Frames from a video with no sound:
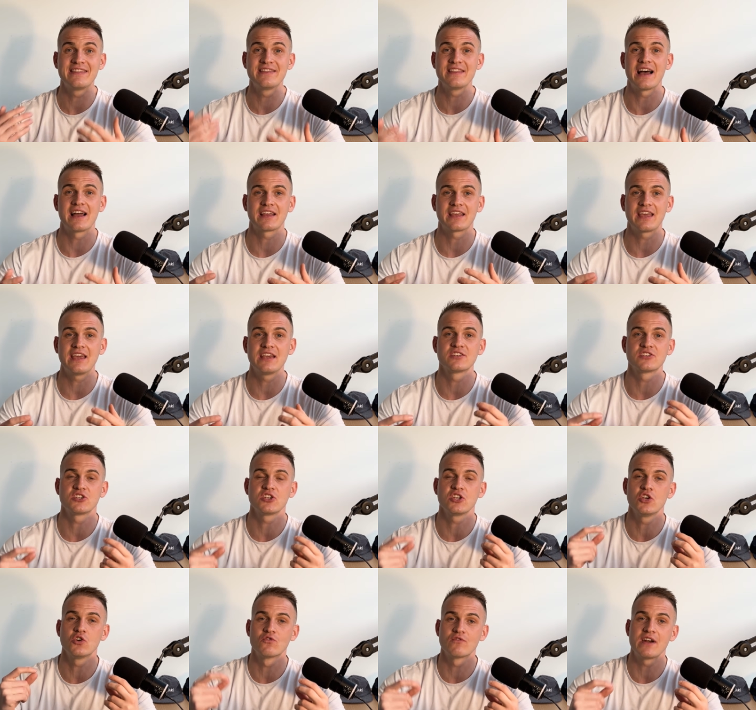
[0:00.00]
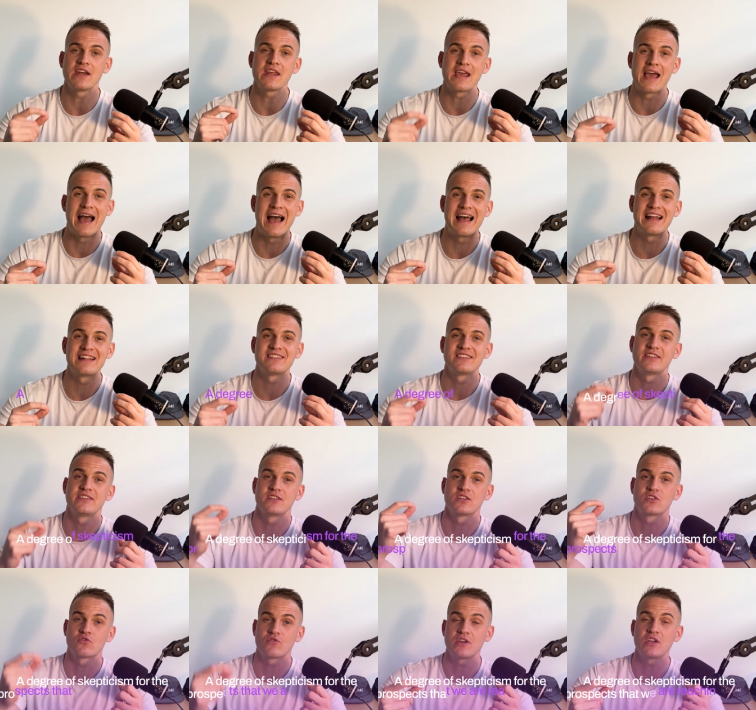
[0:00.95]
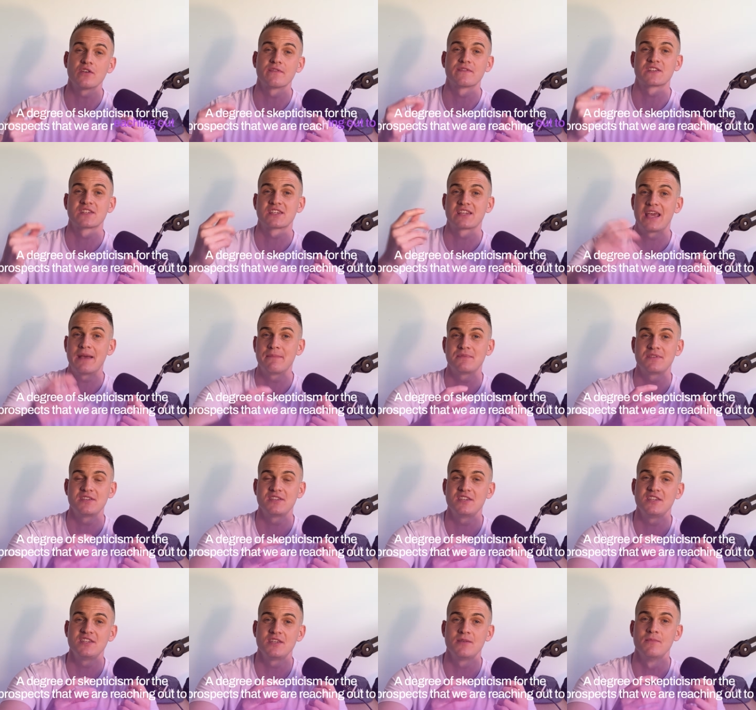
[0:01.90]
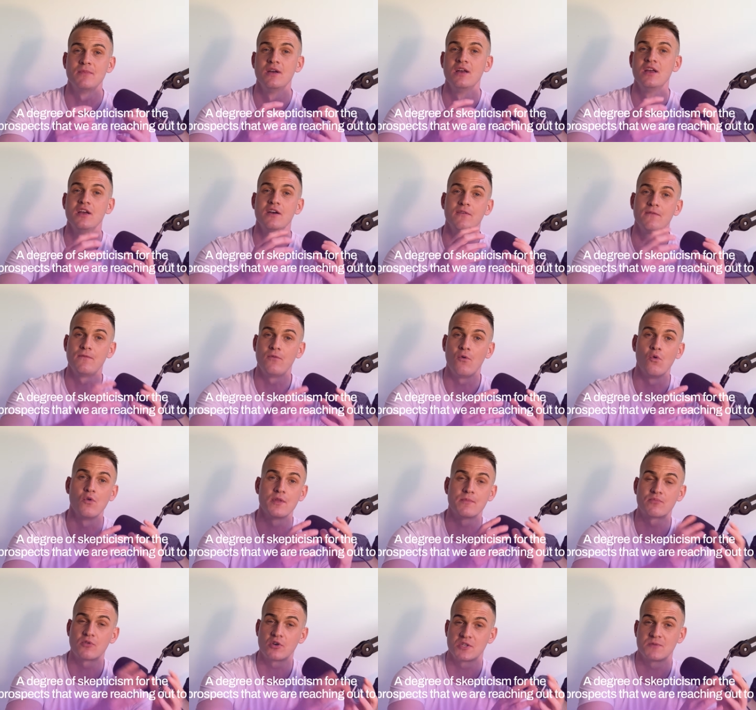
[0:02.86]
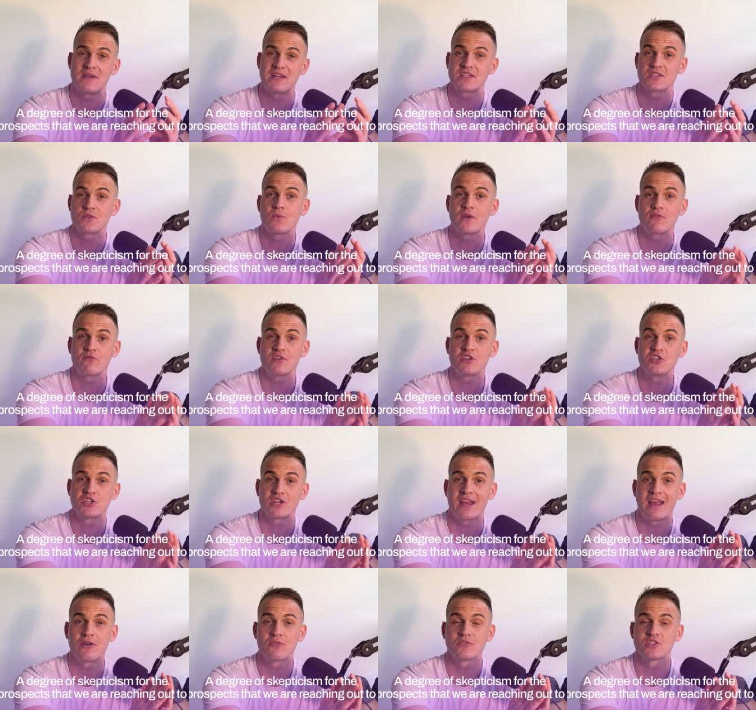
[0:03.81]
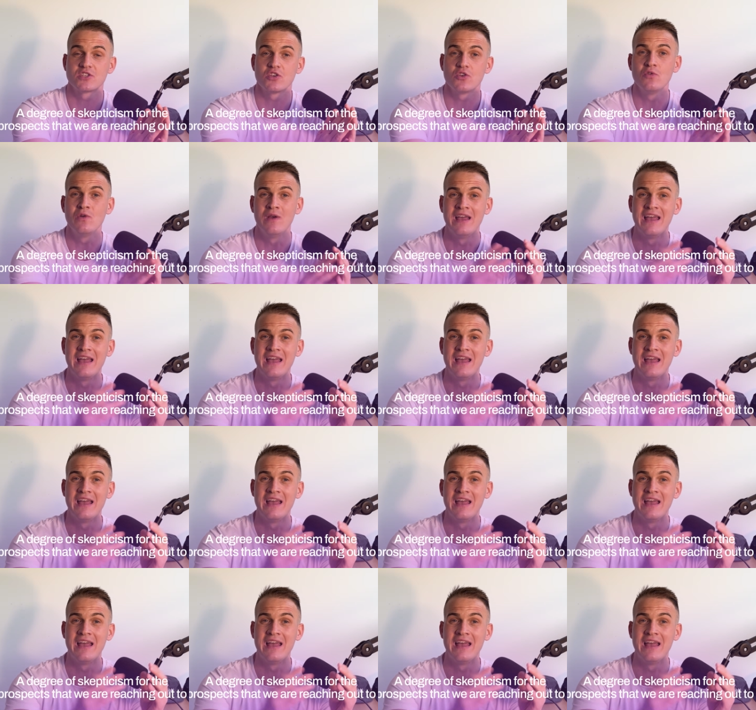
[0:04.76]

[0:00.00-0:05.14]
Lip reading: that case, it already adds a degree of skepticism for the prospects that we're reaching out to.